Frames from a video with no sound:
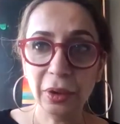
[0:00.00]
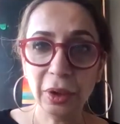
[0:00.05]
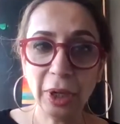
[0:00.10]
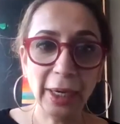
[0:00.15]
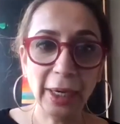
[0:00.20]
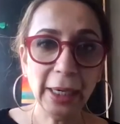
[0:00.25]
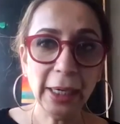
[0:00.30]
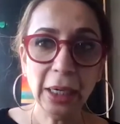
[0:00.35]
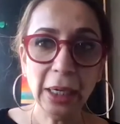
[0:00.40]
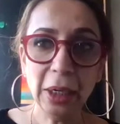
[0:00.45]

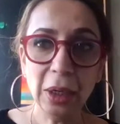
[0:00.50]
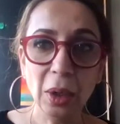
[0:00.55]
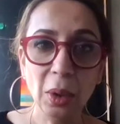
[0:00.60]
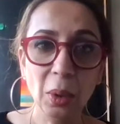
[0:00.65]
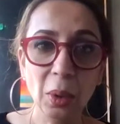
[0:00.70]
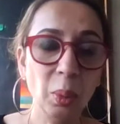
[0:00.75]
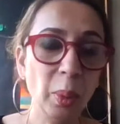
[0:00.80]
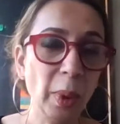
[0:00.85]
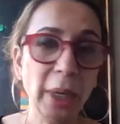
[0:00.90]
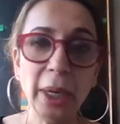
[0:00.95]
right?
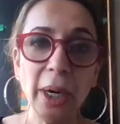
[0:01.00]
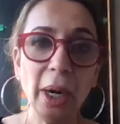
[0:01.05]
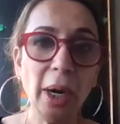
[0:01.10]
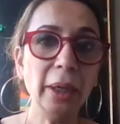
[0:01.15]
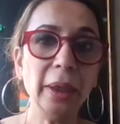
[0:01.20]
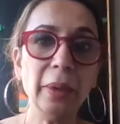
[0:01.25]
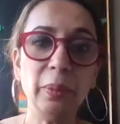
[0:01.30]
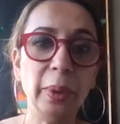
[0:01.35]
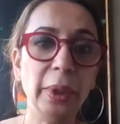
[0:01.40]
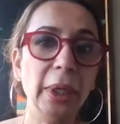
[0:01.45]
Where
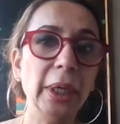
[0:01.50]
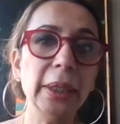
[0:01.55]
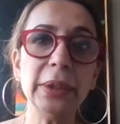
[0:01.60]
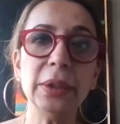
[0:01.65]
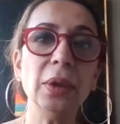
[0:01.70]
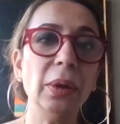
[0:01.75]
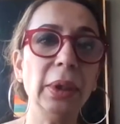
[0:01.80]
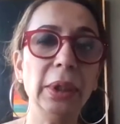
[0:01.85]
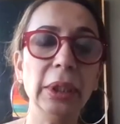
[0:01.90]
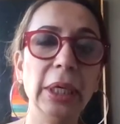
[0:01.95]
are where
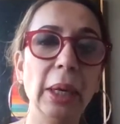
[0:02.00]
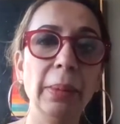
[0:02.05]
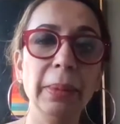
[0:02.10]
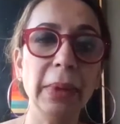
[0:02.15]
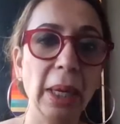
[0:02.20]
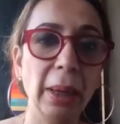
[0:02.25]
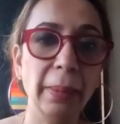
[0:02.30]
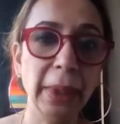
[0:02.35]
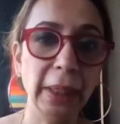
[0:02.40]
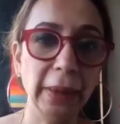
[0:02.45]
is your
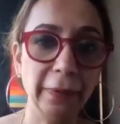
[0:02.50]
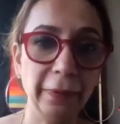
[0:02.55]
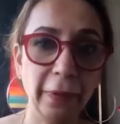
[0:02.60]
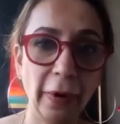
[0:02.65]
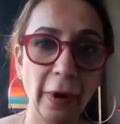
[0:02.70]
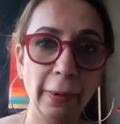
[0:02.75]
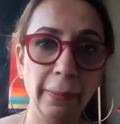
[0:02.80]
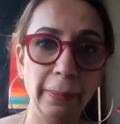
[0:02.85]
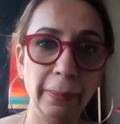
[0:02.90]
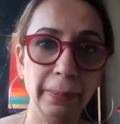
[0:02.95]
income coming
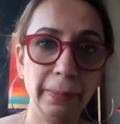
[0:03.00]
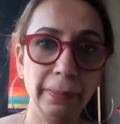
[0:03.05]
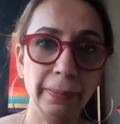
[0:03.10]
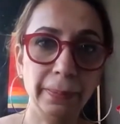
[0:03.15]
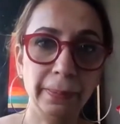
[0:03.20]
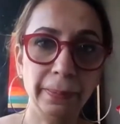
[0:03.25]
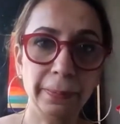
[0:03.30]
from?